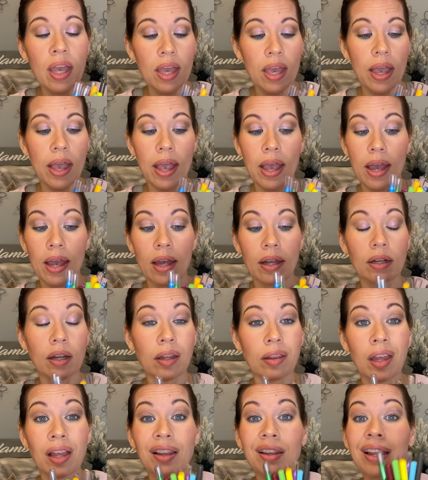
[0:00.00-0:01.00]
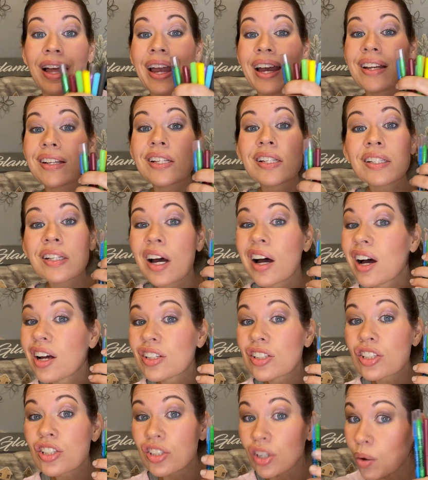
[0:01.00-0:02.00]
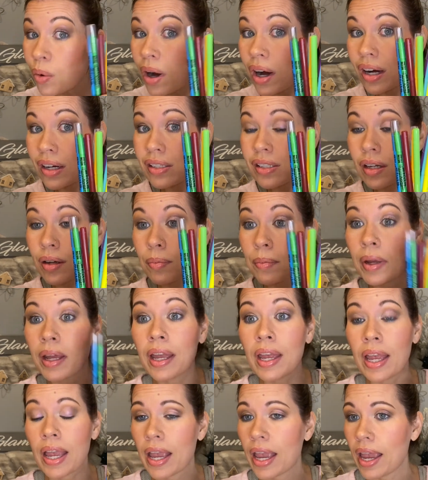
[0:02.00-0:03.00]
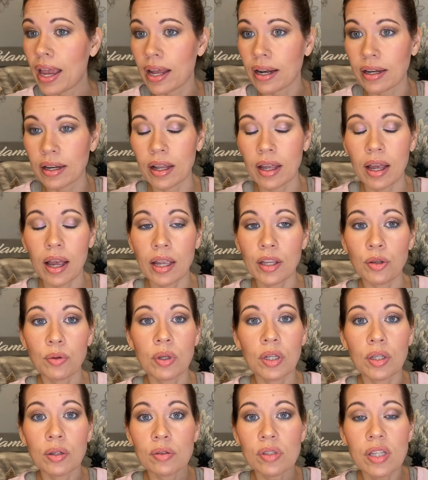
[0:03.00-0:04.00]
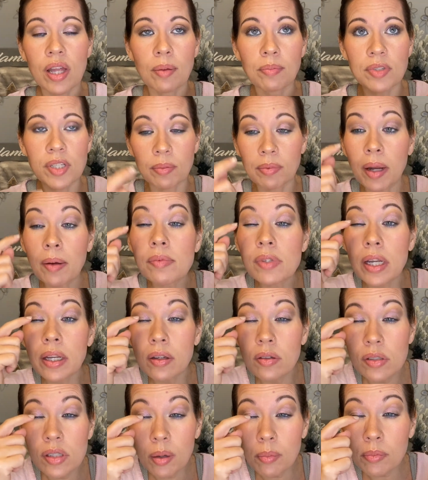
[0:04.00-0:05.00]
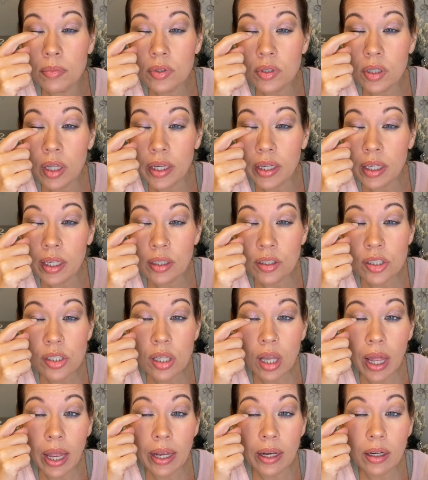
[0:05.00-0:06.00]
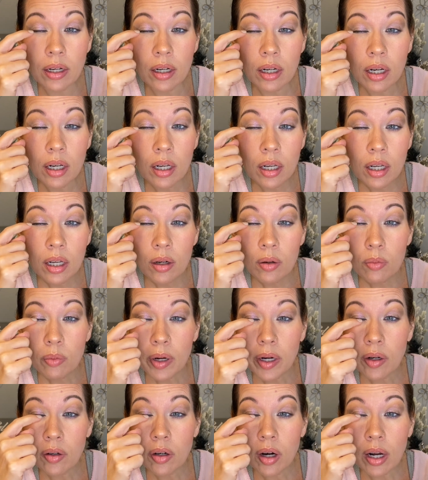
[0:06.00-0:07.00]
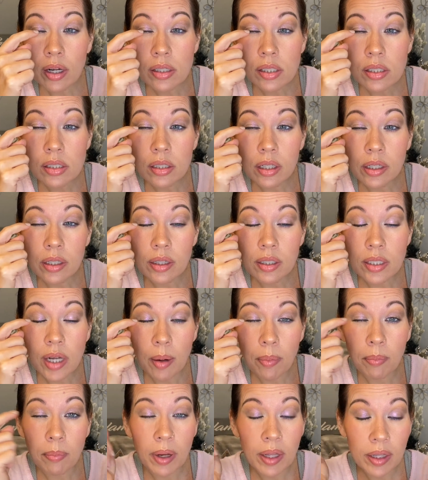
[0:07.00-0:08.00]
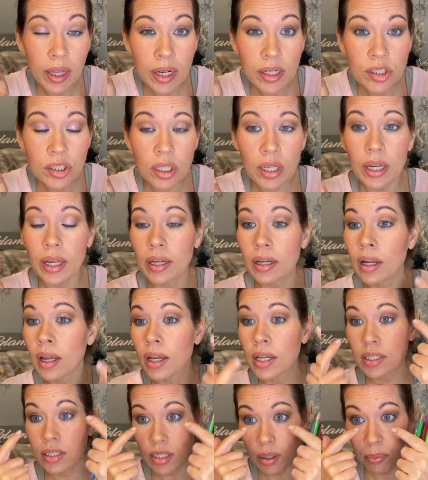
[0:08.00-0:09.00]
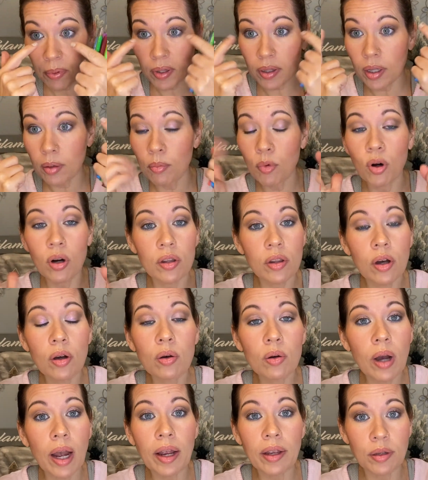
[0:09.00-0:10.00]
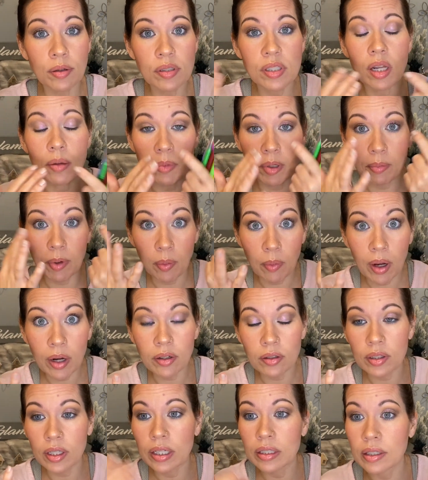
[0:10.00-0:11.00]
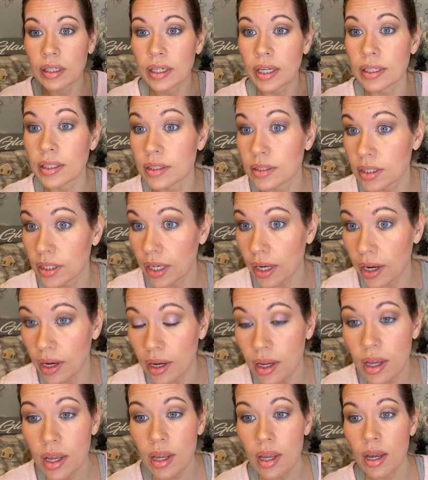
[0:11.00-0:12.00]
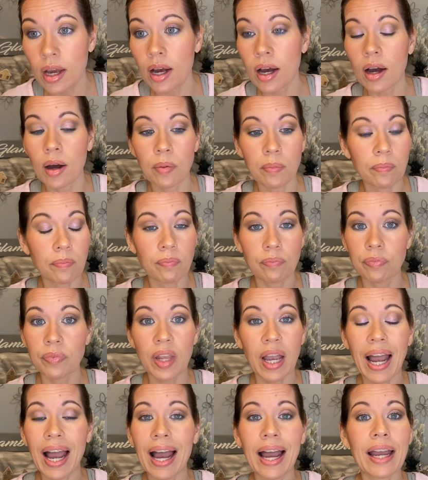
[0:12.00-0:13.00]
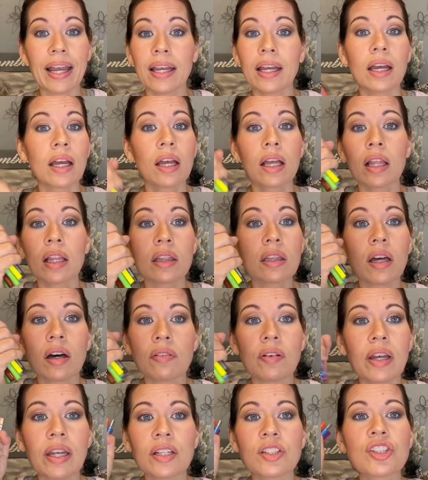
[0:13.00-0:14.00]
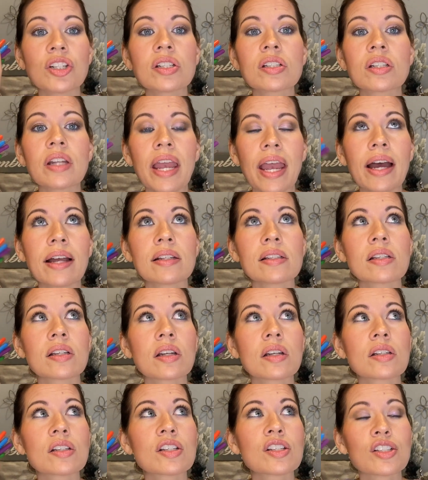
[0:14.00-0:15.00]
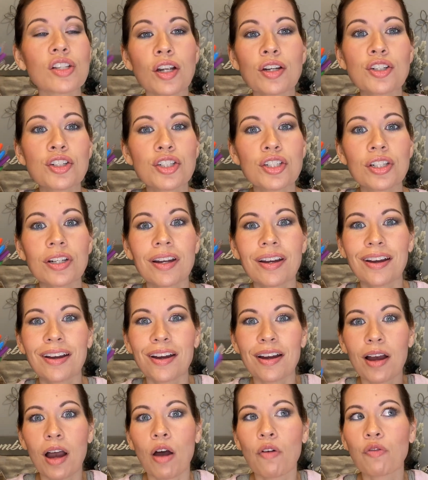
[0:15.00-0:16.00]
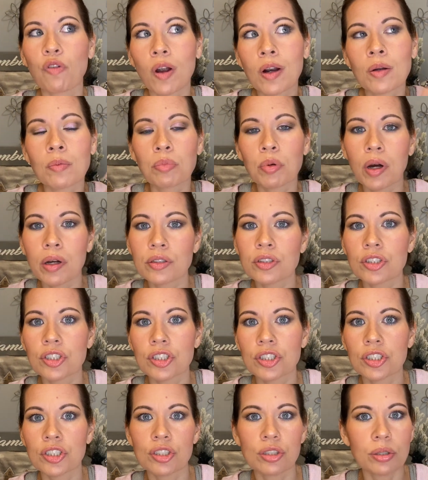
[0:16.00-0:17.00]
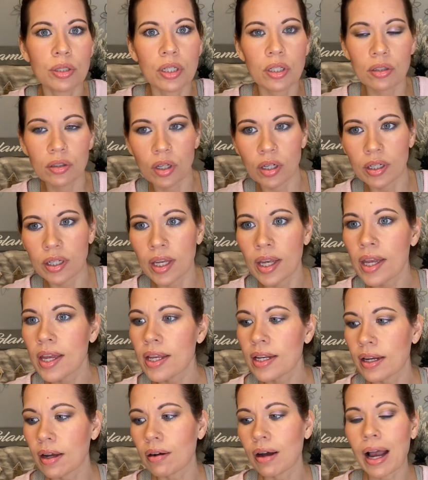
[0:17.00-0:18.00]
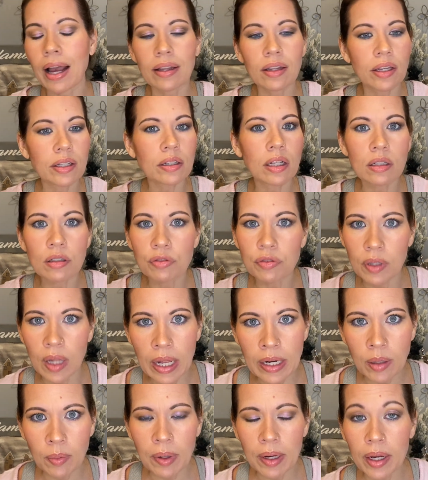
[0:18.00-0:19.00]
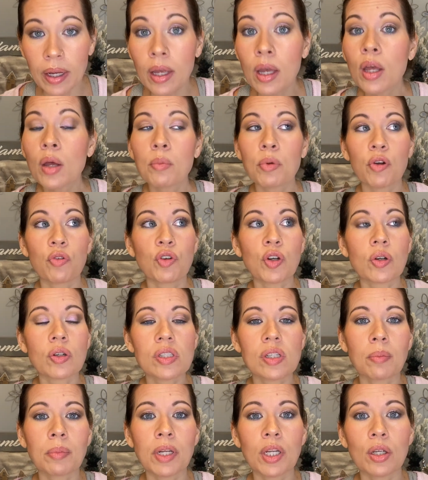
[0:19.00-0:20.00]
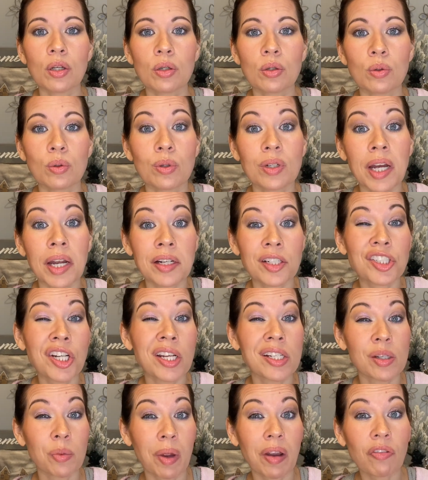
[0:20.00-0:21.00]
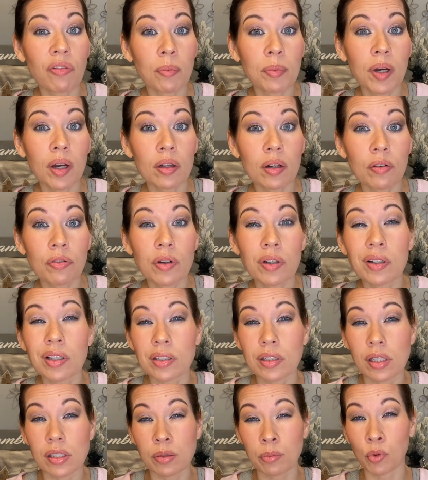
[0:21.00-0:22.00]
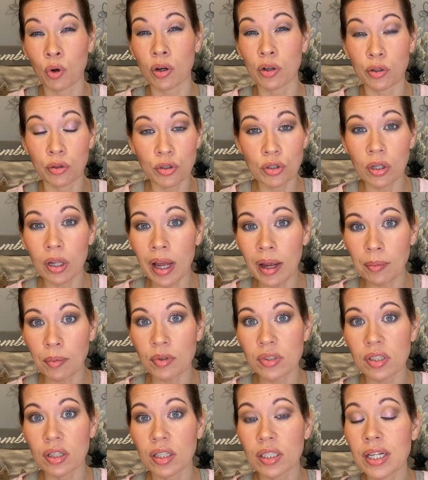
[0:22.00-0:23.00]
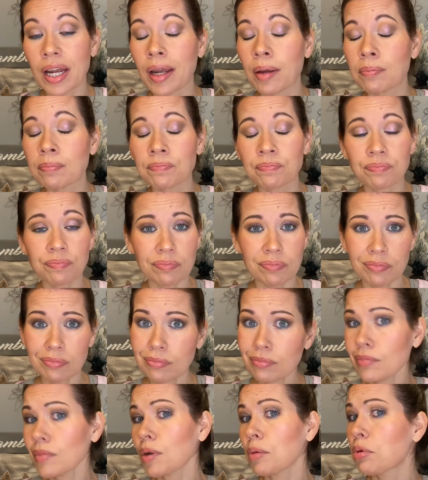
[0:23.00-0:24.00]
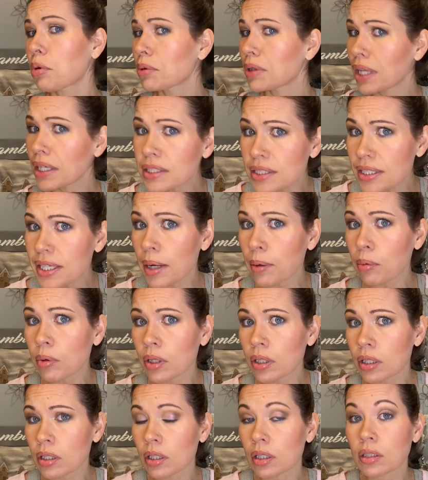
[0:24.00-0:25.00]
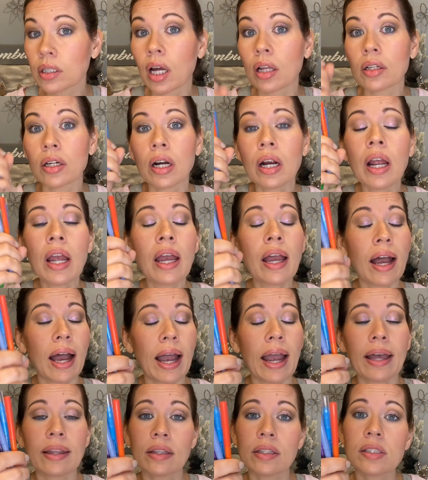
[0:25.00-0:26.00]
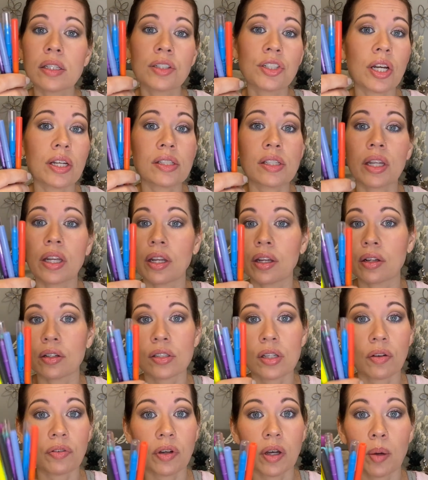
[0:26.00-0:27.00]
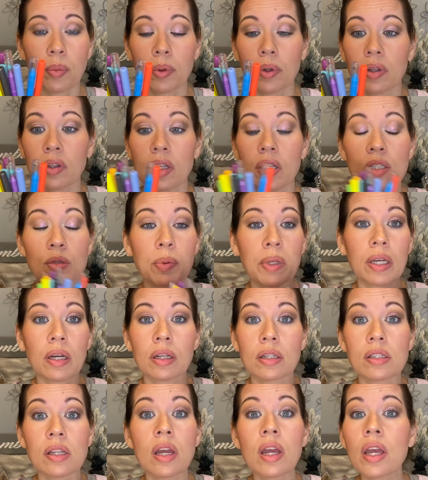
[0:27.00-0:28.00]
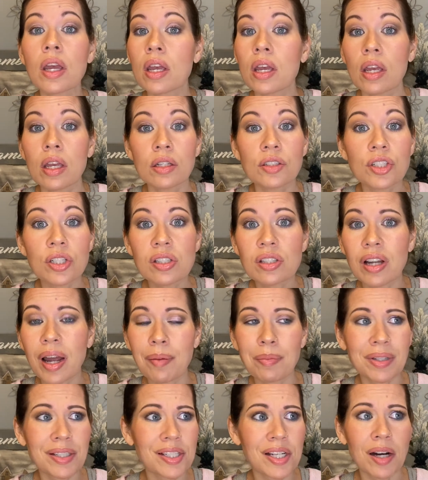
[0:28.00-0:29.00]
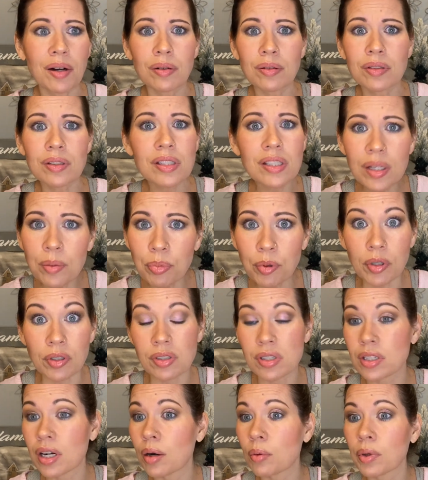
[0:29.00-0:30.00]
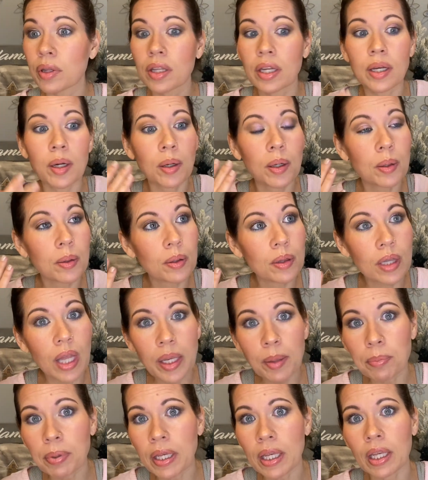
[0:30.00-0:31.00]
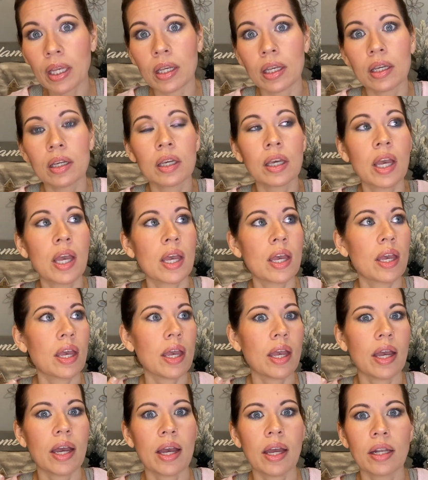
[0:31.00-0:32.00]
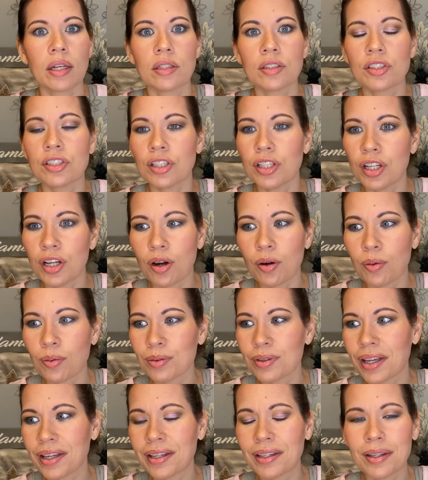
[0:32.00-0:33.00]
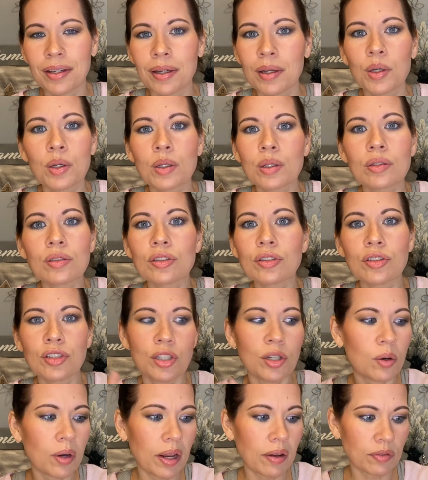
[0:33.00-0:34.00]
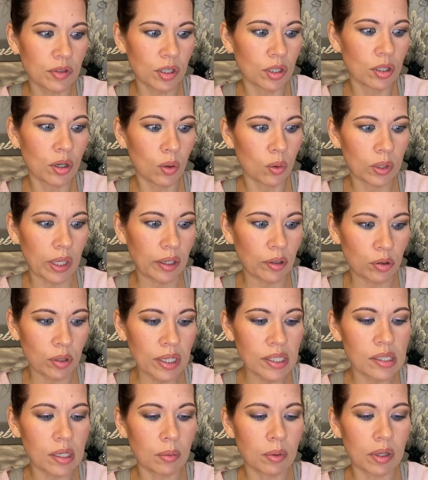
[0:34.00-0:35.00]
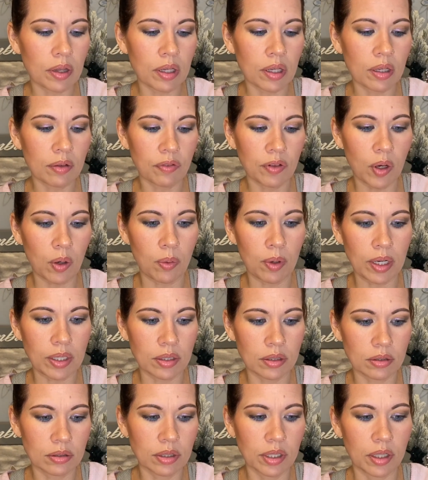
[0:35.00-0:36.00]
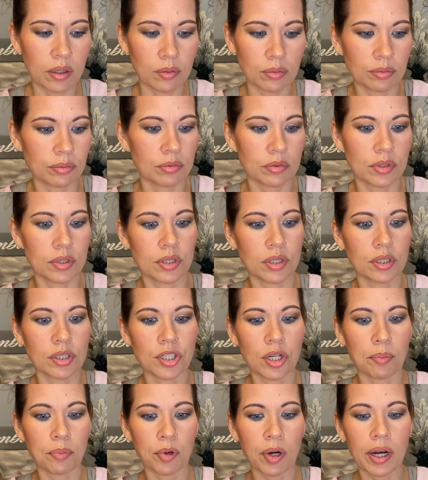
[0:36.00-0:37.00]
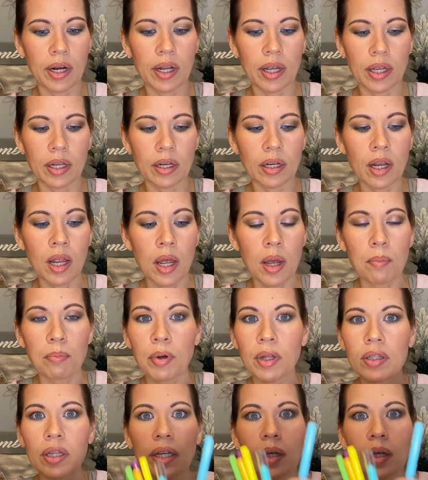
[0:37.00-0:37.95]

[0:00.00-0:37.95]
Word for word: and they last so awesome. And you can use them, sometimes I use them like in just line right across like the top of my lash line. Typically more though, I use them in my waterline like I did today. I love it. Just adds such a fun punch to your look. Now, I like colorful anyway, but if you're somebody who kind of shies away from colorful and does a more neutral eye most of the time, but would like to dabble in a little color, I highly suggest getting yourself a couple of these because just, I mean, start simple. Start with like a light pink, and you know, like you don't have to go like crazy with it if you don't want, you know, to jump right in, but like a